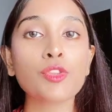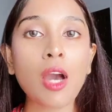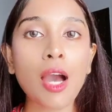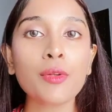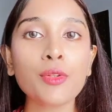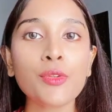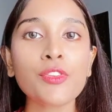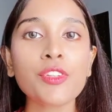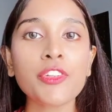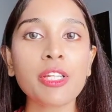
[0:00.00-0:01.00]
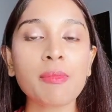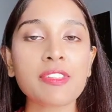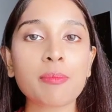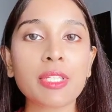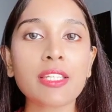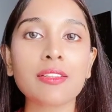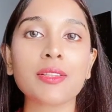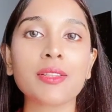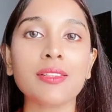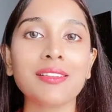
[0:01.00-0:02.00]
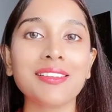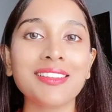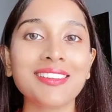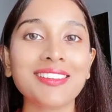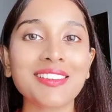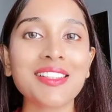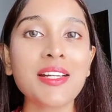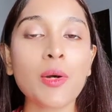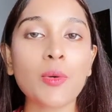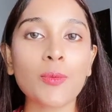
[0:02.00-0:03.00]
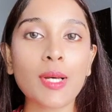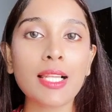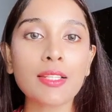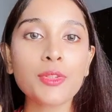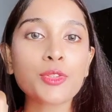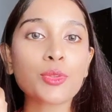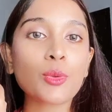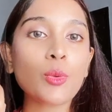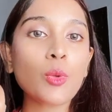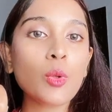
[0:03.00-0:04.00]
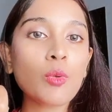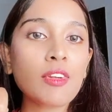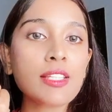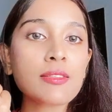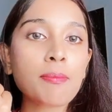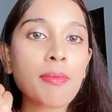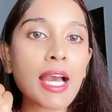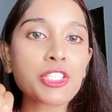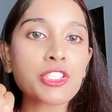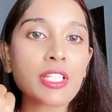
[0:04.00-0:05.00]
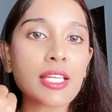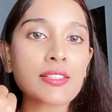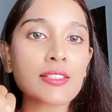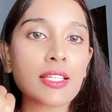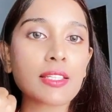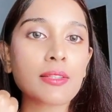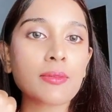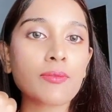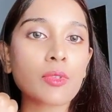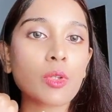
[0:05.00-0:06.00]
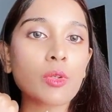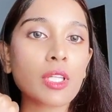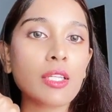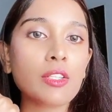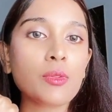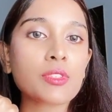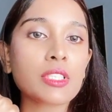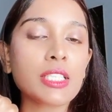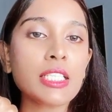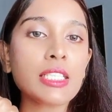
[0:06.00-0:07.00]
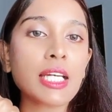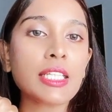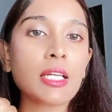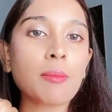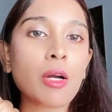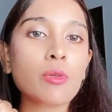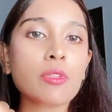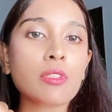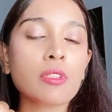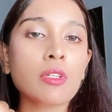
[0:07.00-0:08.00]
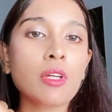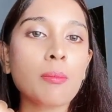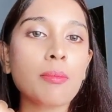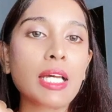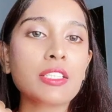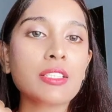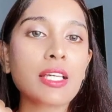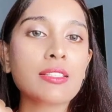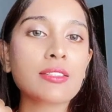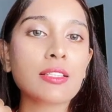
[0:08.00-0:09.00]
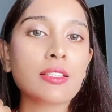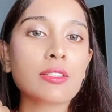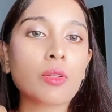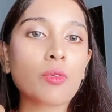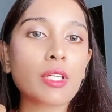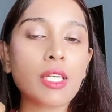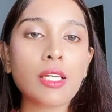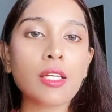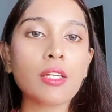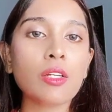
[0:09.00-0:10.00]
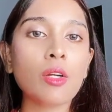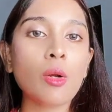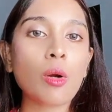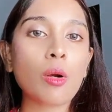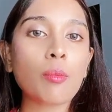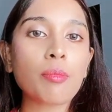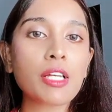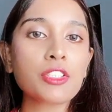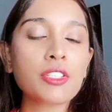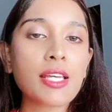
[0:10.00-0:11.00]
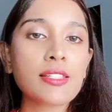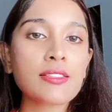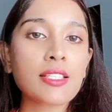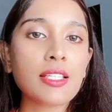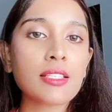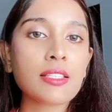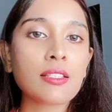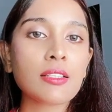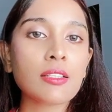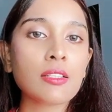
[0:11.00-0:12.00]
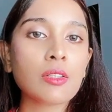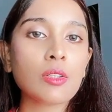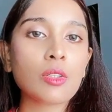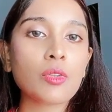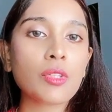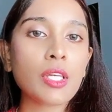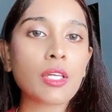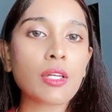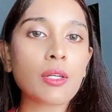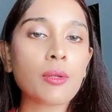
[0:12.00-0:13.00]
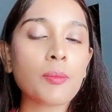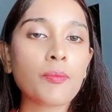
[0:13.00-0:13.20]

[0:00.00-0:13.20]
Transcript: So how to use this cream as a beginner? Well, you should always patch test it. Okay, use a teeny tiny amount, patch test it over here, or patch test it over here